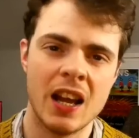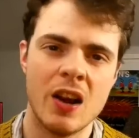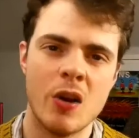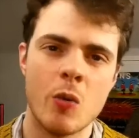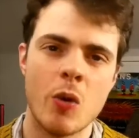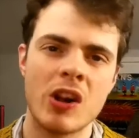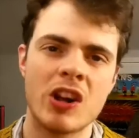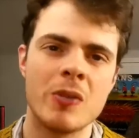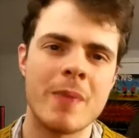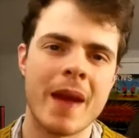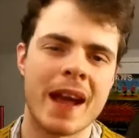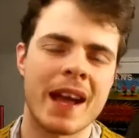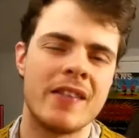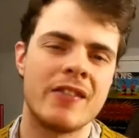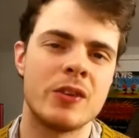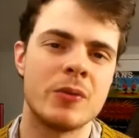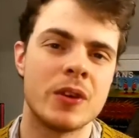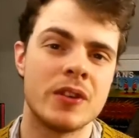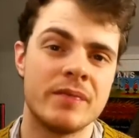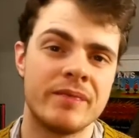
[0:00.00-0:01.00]
Welcome back
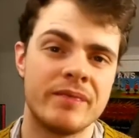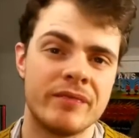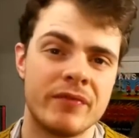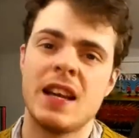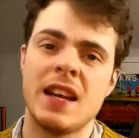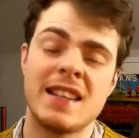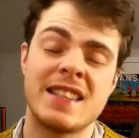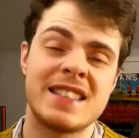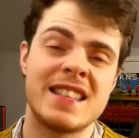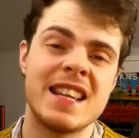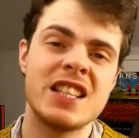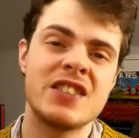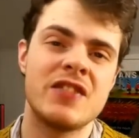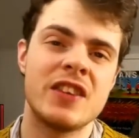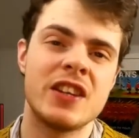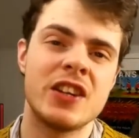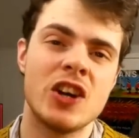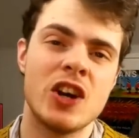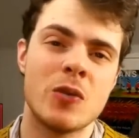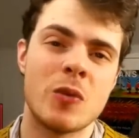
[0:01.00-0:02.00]
everyone. In today's
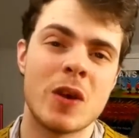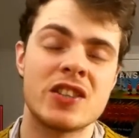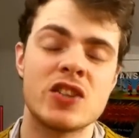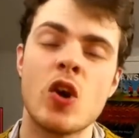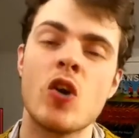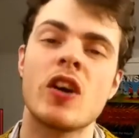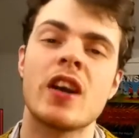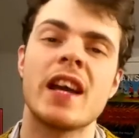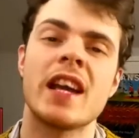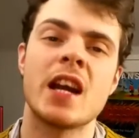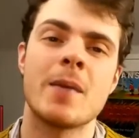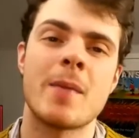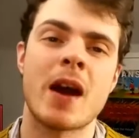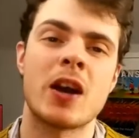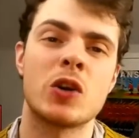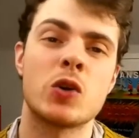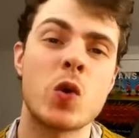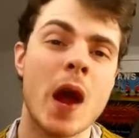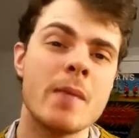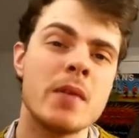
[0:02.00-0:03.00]
video we're talking about
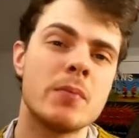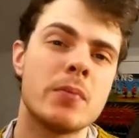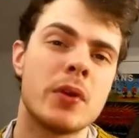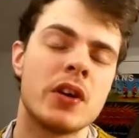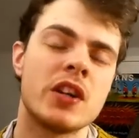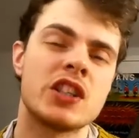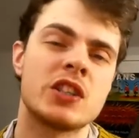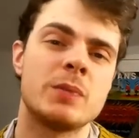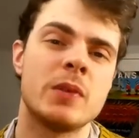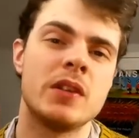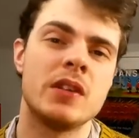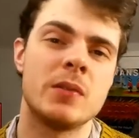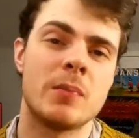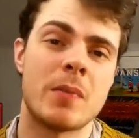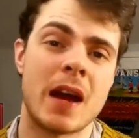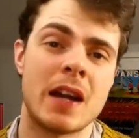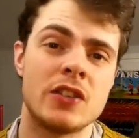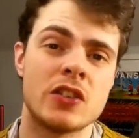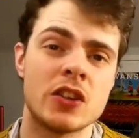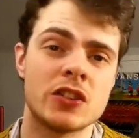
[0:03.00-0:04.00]
Crime and Punishment
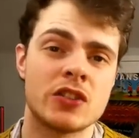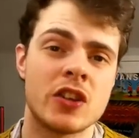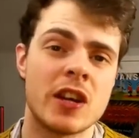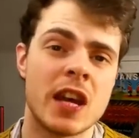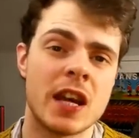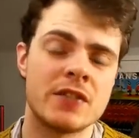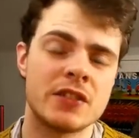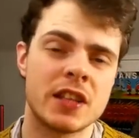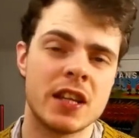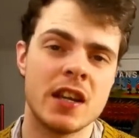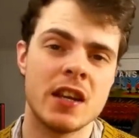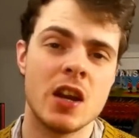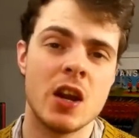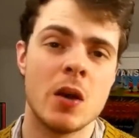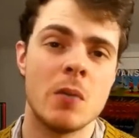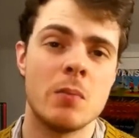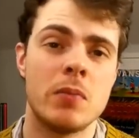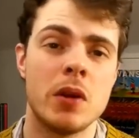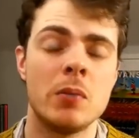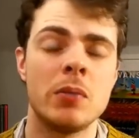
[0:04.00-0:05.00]
by Dostoevsky,
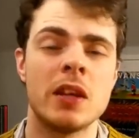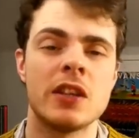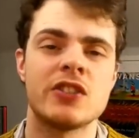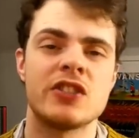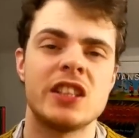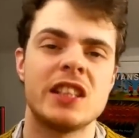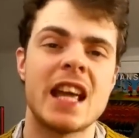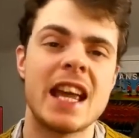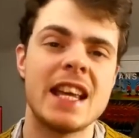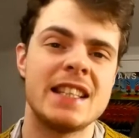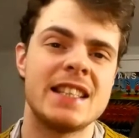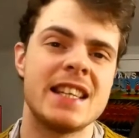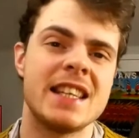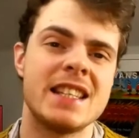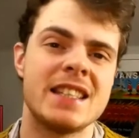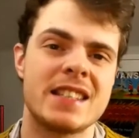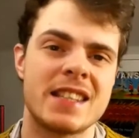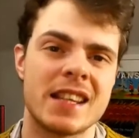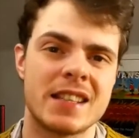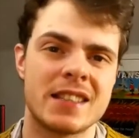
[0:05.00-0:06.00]
published in
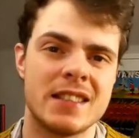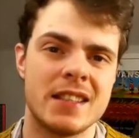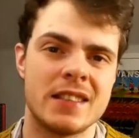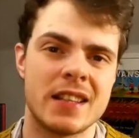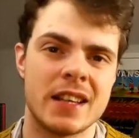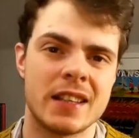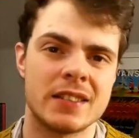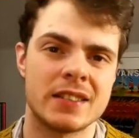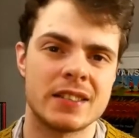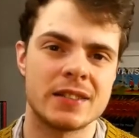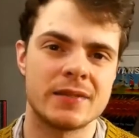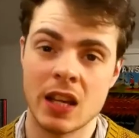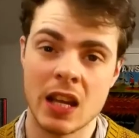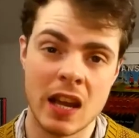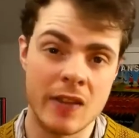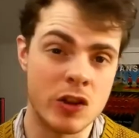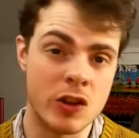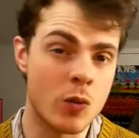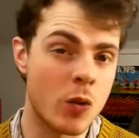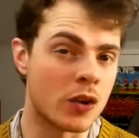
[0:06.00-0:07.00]
1866.
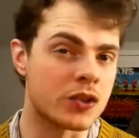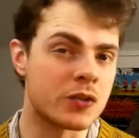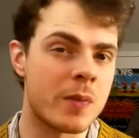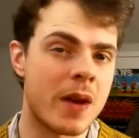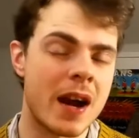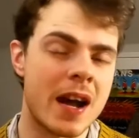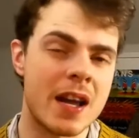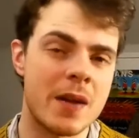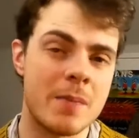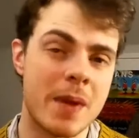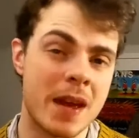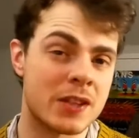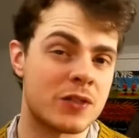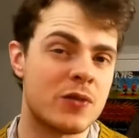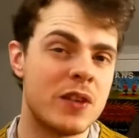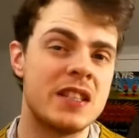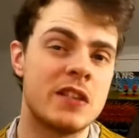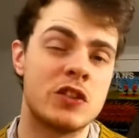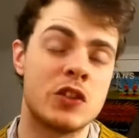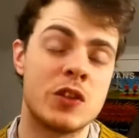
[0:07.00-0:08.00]
If you watch my Best
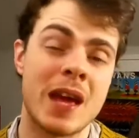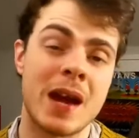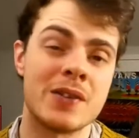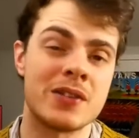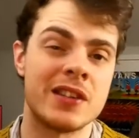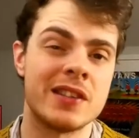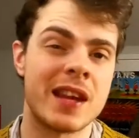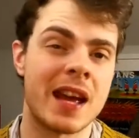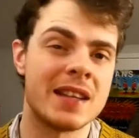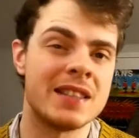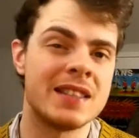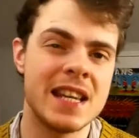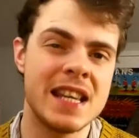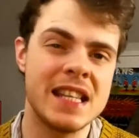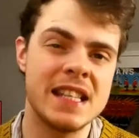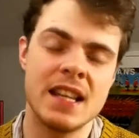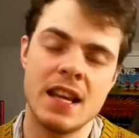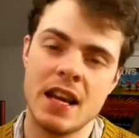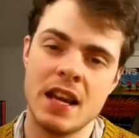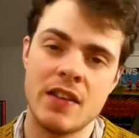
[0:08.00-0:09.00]
Reads of
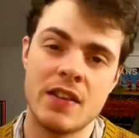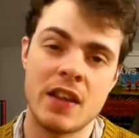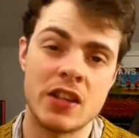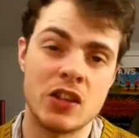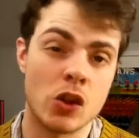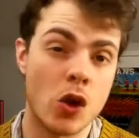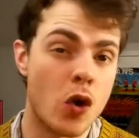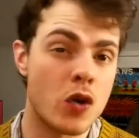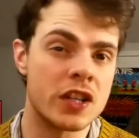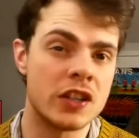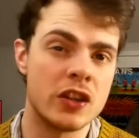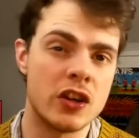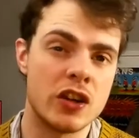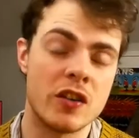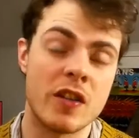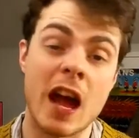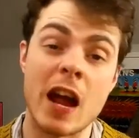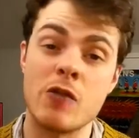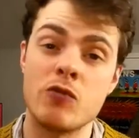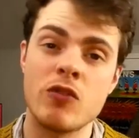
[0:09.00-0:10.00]
2019, then you'll already know
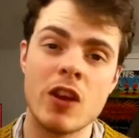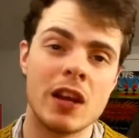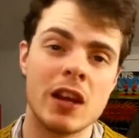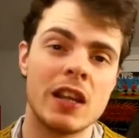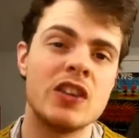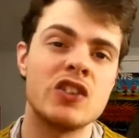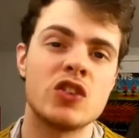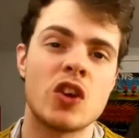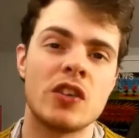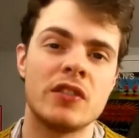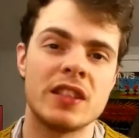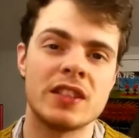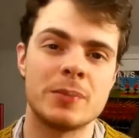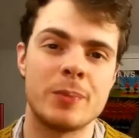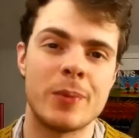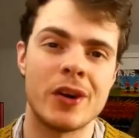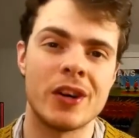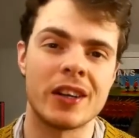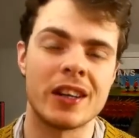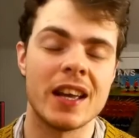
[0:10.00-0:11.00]
that I really enjoyed this
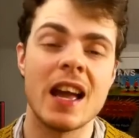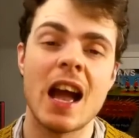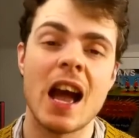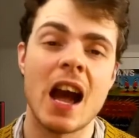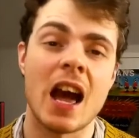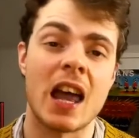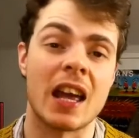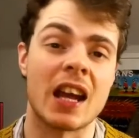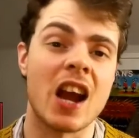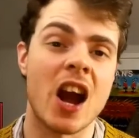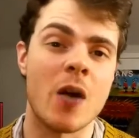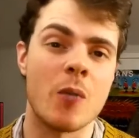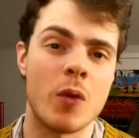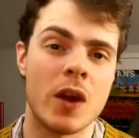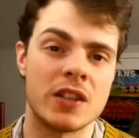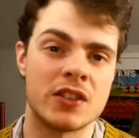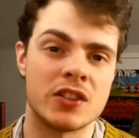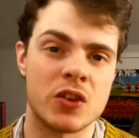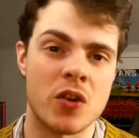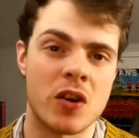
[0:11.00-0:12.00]
book and I can't
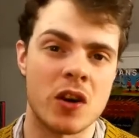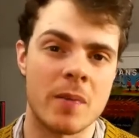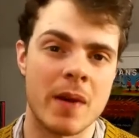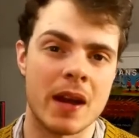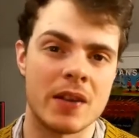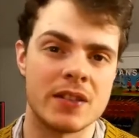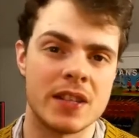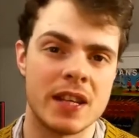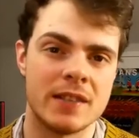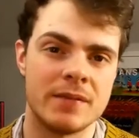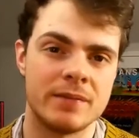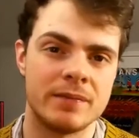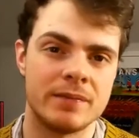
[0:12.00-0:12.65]
wait to talk about it.